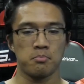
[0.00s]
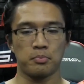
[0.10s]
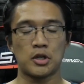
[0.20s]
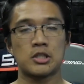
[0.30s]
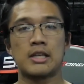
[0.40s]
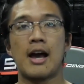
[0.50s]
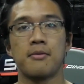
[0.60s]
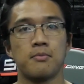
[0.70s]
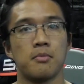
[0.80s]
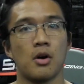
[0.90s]
Personally,
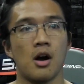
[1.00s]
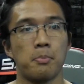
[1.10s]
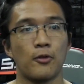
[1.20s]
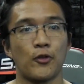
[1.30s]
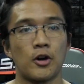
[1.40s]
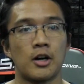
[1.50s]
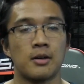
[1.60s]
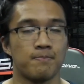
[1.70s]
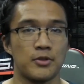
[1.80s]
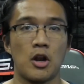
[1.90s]
I'd uh, prefer,
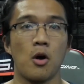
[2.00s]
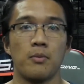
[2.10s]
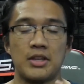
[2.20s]
you know,